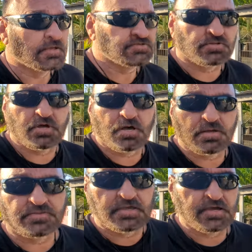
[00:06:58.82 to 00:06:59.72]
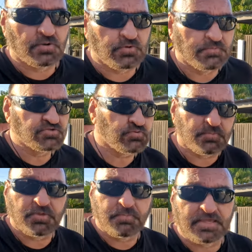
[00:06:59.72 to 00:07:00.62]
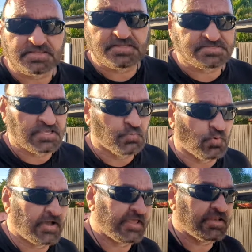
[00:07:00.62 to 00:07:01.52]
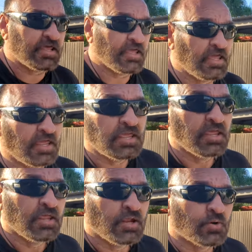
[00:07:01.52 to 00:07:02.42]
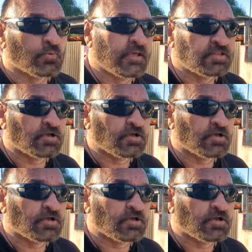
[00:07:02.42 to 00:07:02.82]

So the, the rims will be painted the same wine red